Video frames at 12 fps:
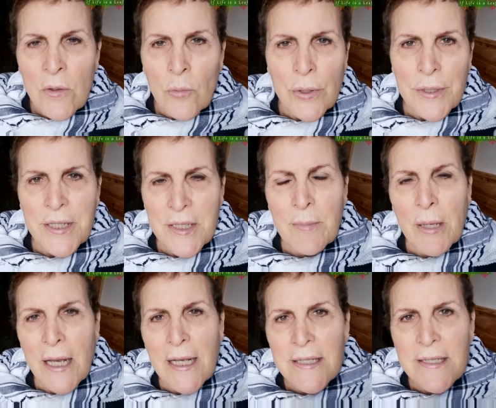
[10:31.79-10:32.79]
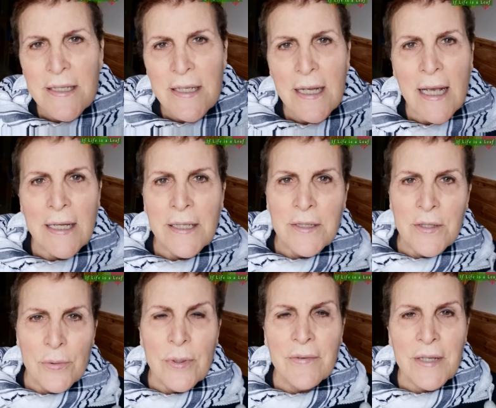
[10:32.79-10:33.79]
were displaced and
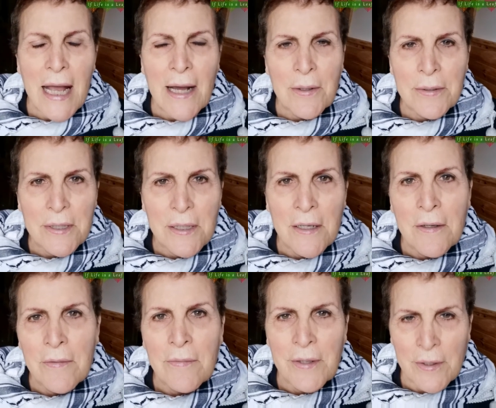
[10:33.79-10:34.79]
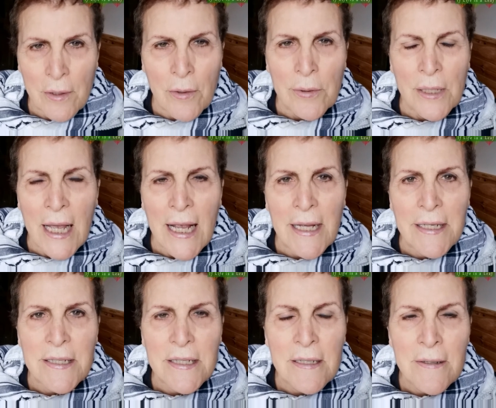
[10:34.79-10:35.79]
driven out of their own land.